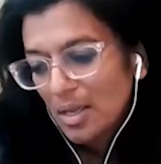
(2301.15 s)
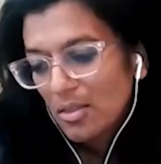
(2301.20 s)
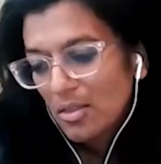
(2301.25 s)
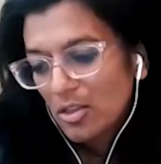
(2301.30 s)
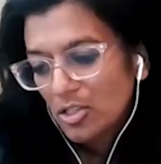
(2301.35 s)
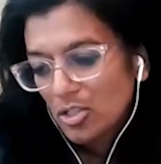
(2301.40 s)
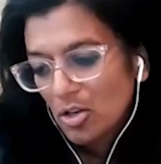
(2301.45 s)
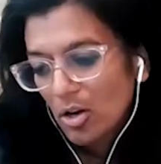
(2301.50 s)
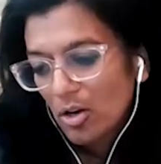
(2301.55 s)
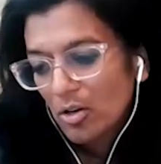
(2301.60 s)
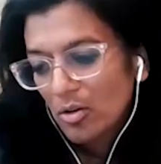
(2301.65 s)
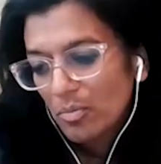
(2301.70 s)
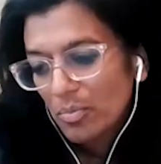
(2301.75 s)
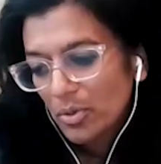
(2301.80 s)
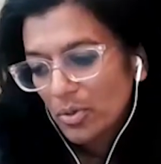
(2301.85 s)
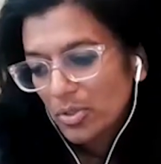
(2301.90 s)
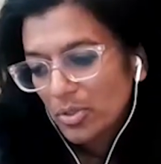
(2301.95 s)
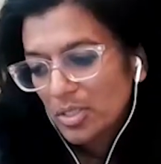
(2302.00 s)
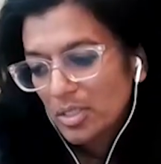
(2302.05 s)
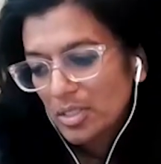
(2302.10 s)
The daughter
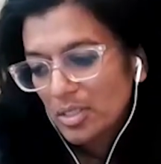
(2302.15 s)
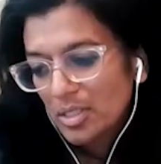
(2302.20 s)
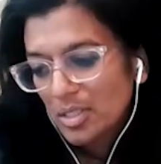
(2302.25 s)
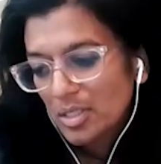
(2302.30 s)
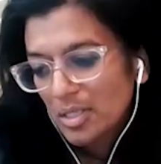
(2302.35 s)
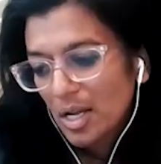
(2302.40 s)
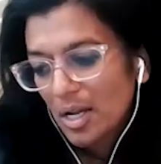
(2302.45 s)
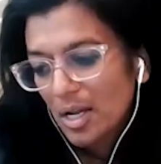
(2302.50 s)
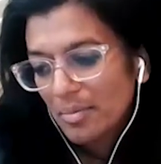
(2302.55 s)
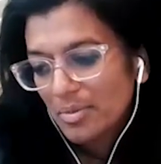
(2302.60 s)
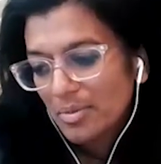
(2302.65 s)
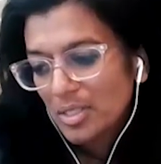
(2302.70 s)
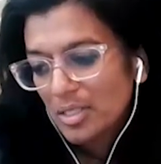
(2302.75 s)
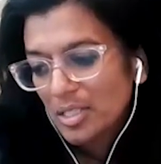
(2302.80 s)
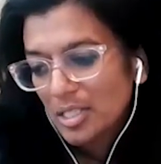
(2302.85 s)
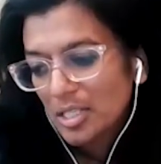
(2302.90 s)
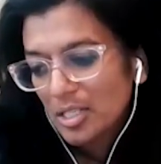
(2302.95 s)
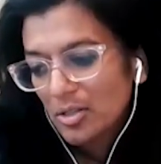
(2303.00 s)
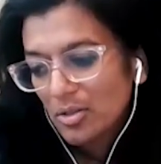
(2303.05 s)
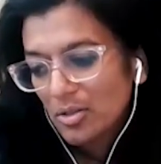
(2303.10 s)
burst into sobs and
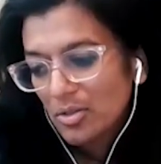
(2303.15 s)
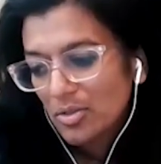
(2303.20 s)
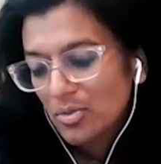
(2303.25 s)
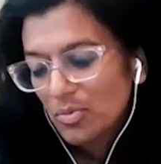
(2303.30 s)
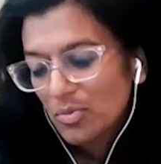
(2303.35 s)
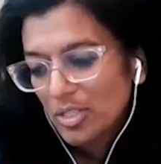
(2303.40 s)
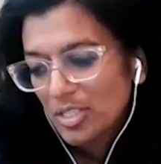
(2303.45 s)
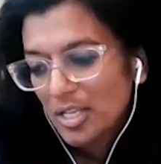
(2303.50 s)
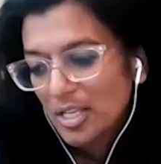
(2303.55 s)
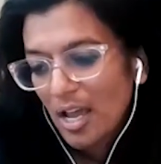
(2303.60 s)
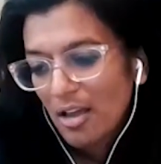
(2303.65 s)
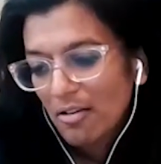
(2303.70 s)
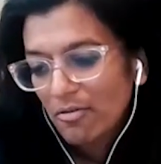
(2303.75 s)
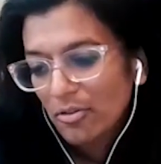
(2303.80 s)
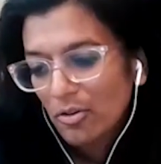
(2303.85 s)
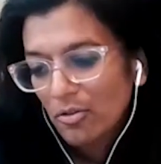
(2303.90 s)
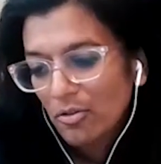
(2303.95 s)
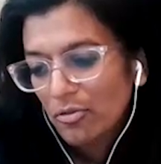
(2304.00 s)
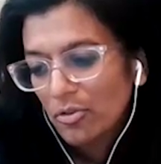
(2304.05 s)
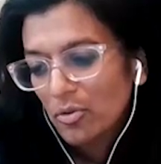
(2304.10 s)
tears. We sat
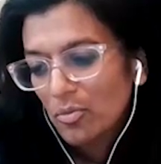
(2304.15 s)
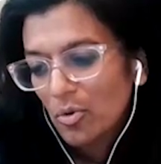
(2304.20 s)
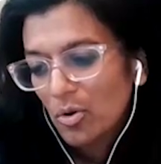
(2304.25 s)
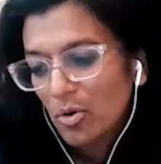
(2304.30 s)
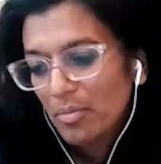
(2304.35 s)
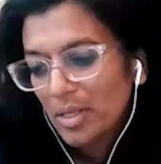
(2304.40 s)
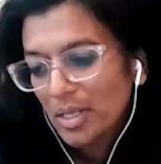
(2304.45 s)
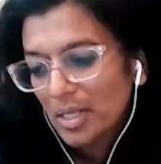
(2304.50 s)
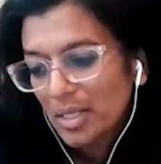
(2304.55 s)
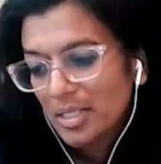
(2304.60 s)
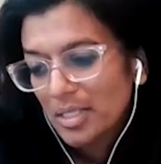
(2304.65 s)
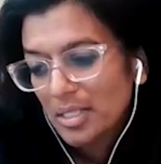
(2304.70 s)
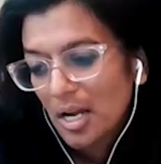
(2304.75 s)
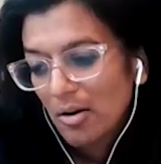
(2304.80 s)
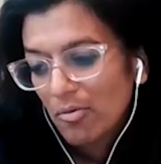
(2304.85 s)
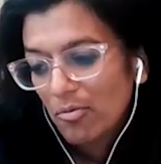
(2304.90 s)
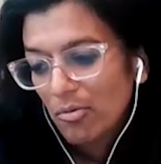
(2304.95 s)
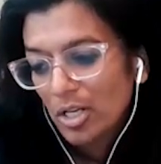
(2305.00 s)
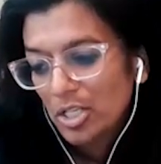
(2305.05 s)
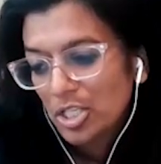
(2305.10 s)
for a few more minutes,
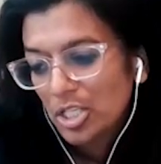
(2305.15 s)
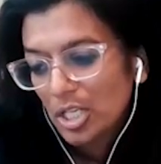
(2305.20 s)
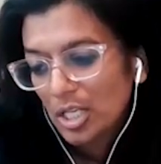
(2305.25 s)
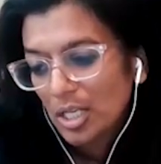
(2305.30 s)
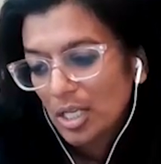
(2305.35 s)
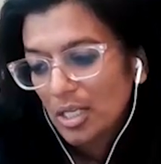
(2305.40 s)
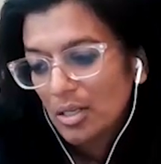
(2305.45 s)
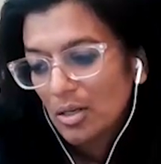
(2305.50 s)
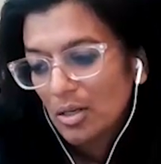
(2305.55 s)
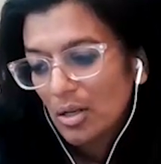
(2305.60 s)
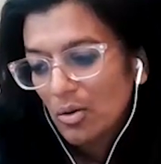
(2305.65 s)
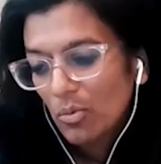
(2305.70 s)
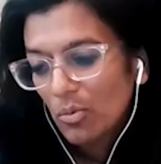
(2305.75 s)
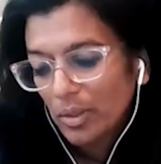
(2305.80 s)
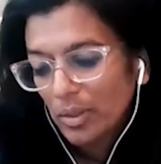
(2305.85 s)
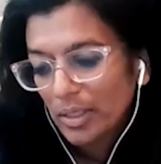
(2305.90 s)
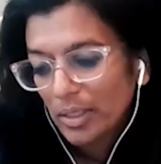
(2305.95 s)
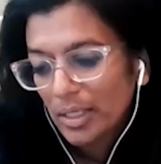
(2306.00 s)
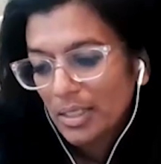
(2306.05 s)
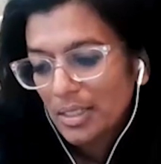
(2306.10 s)
not rushing it,
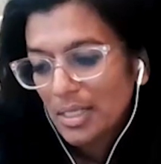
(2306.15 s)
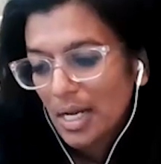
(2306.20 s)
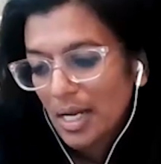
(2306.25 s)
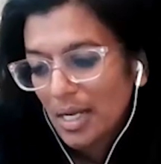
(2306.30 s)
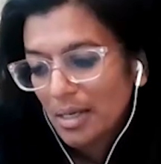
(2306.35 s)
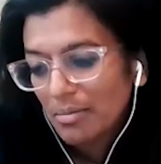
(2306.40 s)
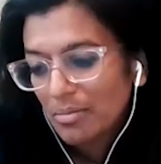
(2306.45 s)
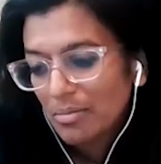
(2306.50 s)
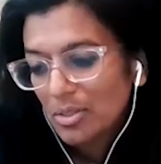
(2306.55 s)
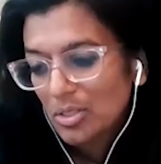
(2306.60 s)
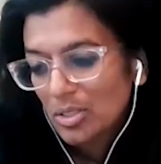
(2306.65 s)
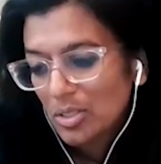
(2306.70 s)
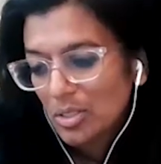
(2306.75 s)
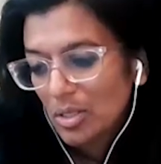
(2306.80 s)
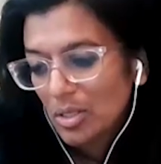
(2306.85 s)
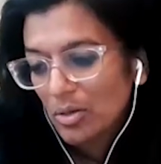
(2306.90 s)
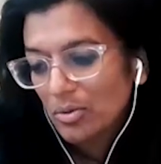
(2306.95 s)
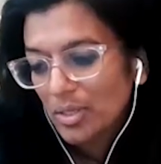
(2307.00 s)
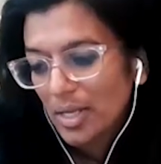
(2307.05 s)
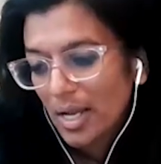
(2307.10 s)
willing time to
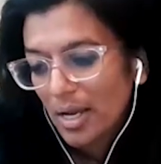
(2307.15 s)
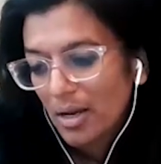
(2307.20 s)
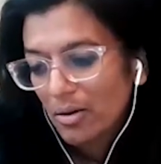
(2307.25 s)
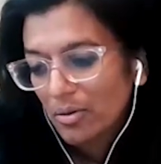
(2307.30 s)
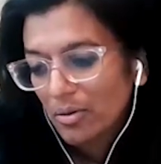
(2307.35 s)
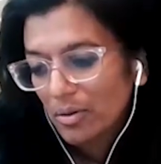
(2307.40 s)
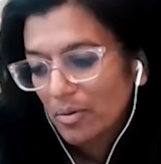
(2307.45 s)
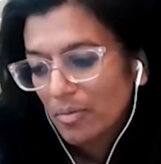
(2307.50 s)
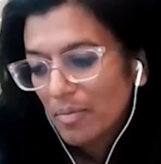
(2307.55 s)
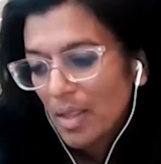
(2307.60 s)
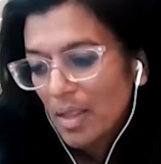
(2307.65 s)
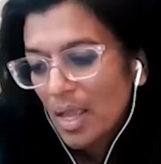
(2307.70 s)
slow down.